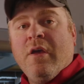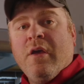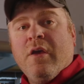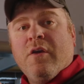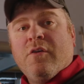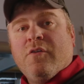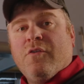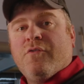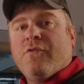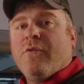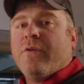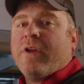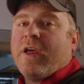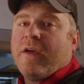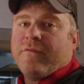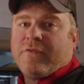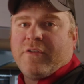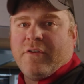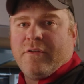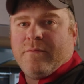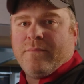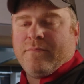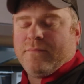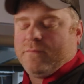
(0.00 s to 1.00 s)
You don't have
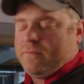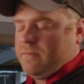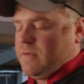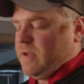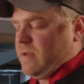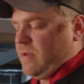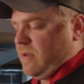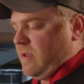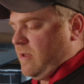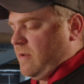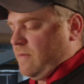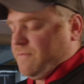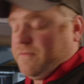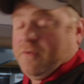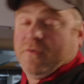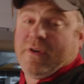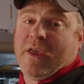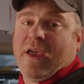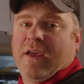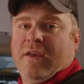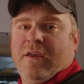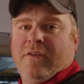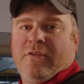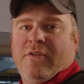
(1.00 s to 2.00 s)
to, if you
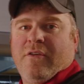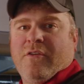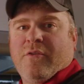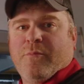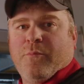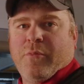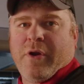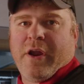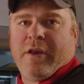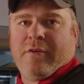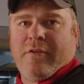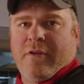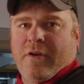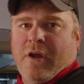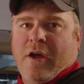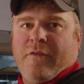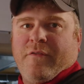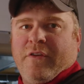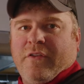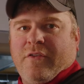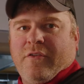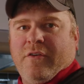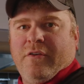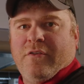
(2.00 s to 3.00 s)
can't get this bread, then
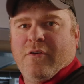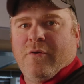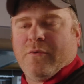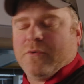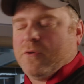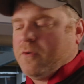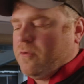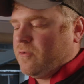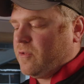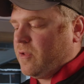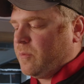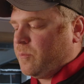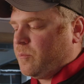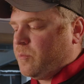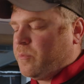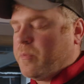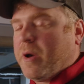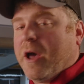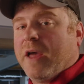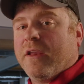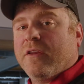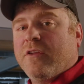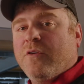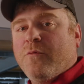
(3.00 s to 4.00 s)
obviously don't use it.
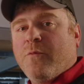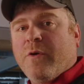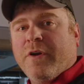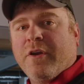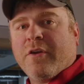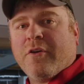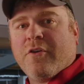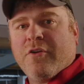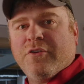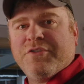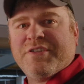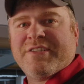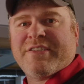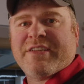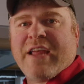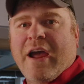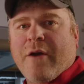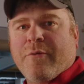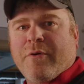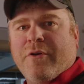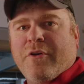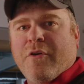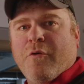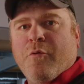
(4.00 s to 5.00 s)
But you want a good
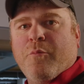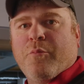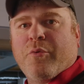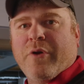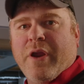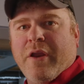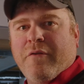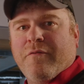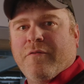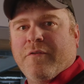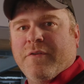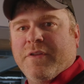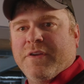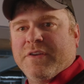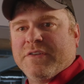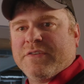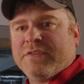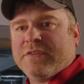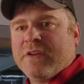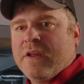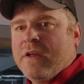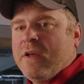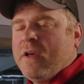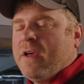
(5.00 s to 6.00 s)
sourdough bread for
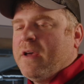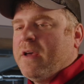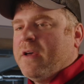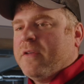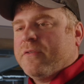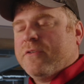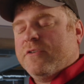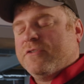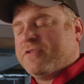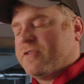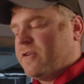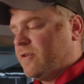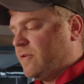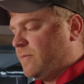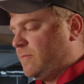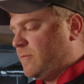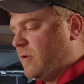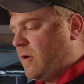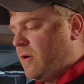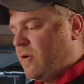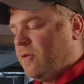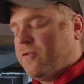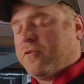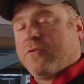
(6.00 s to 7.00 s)
this. There's
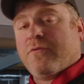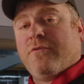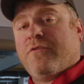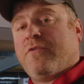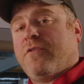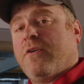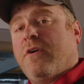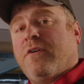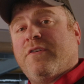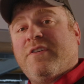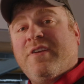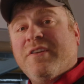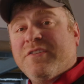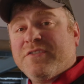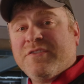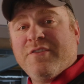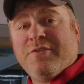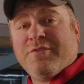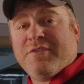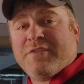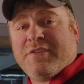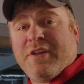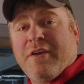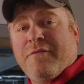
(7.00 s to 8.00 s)
all sorts of
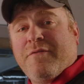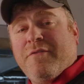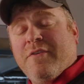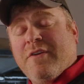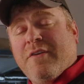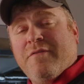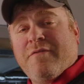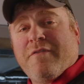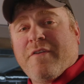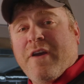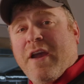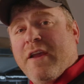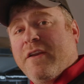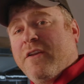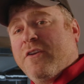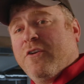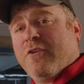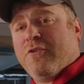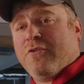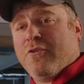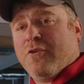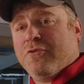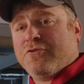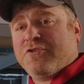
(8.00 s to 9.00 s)
artisanal stuff you can find at your
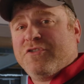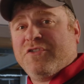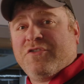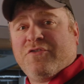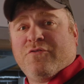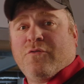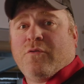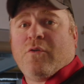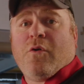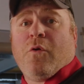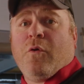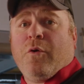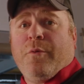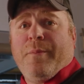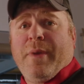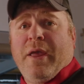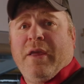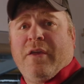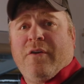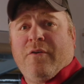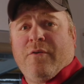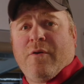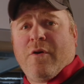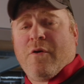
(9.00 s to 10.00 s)
grocery store or
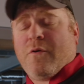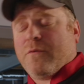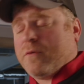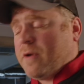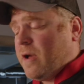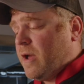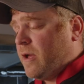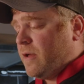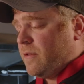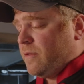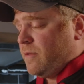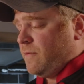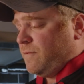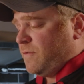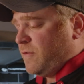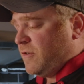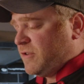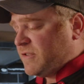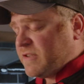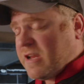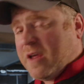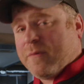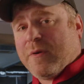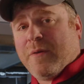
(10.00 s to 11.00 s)
make your own. The
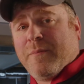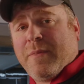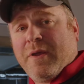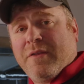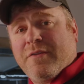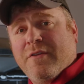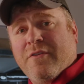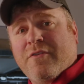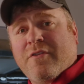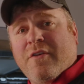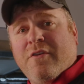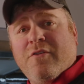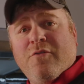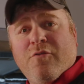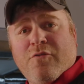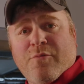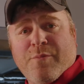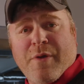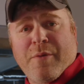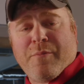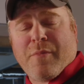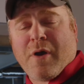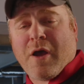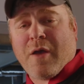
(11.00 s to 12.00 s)
first time I made this, I used
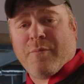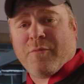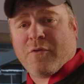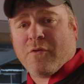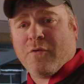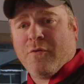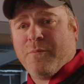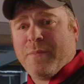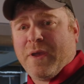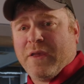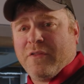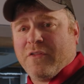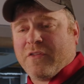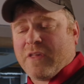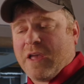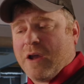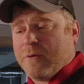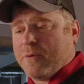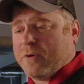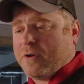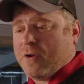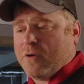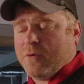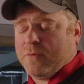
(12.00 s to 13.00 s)
my mom's homemade
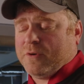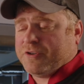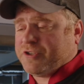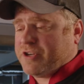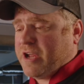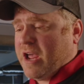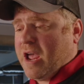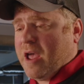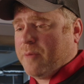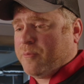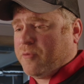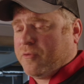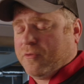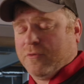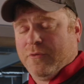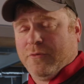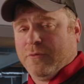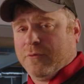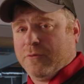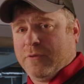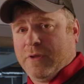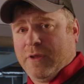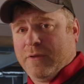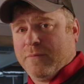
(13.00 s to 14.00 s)
sourdough, which I
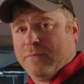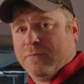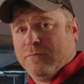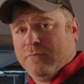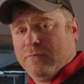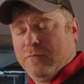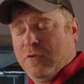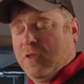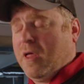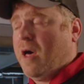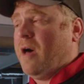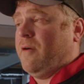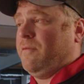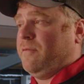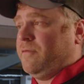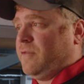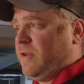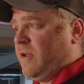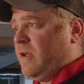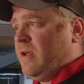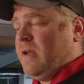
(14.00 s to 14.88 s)
absolutely loved.